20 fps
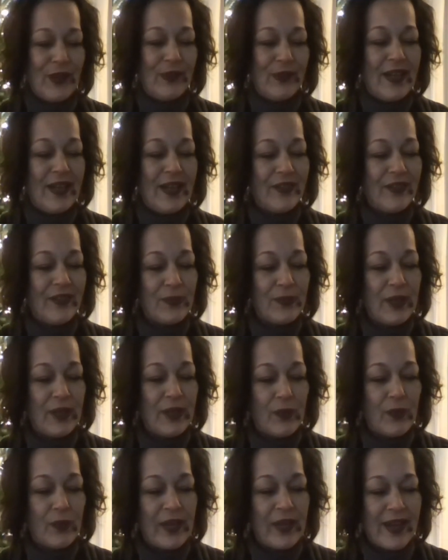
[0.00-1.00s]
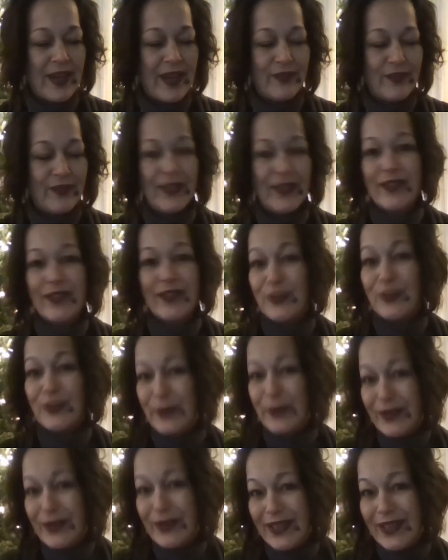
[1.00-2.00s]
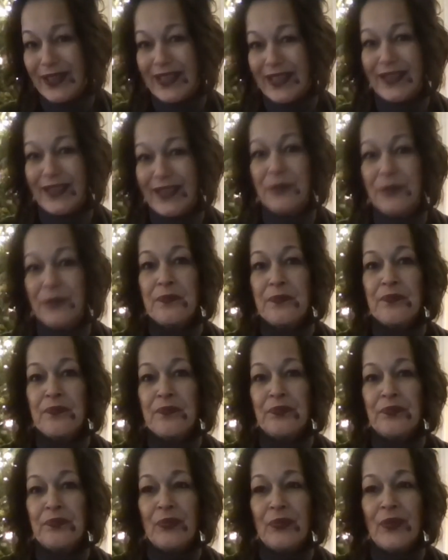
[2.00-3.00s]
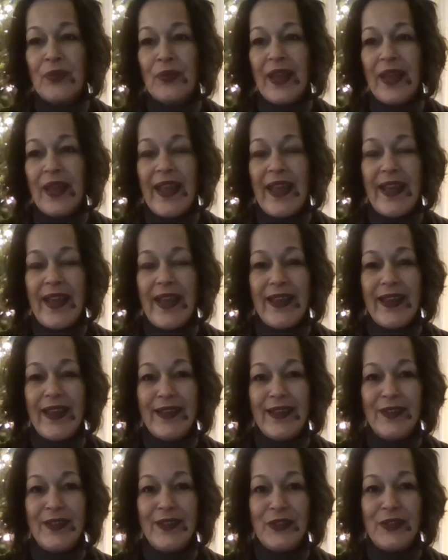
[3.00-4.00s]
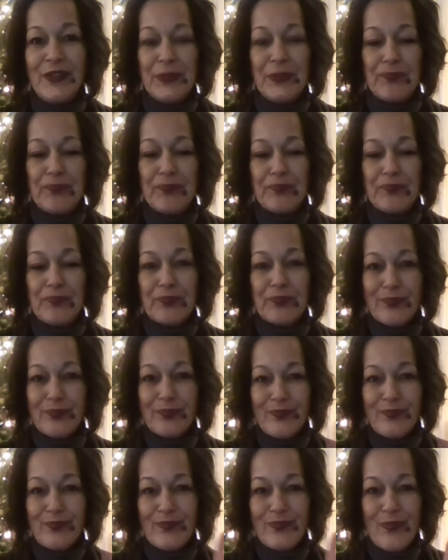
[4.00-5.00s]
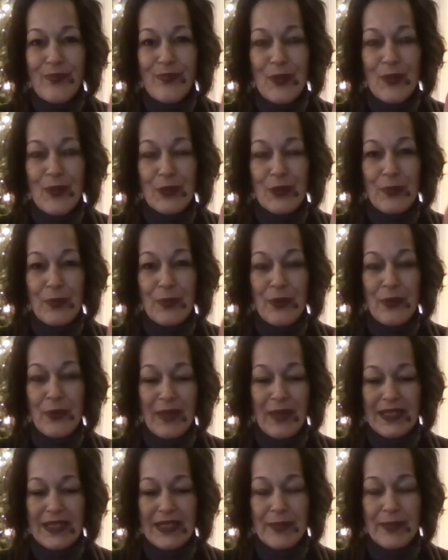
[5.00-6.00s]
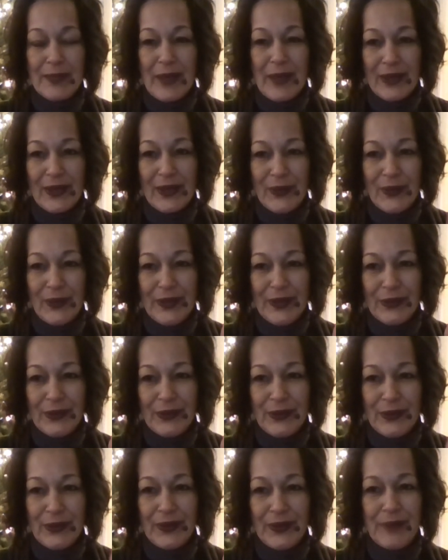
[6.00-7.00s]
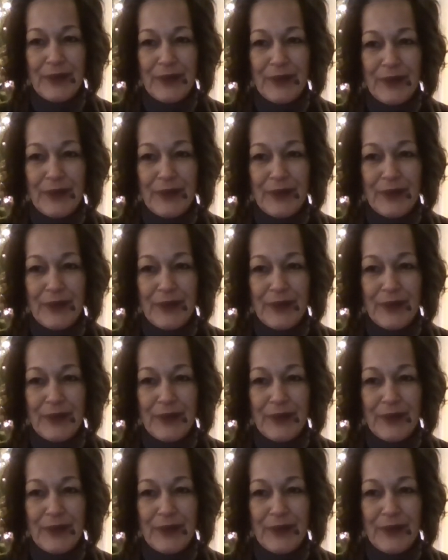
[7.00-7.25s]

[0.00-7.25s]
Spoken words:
Last week we had flexibility, and I'm going to put my light back on. Hold on.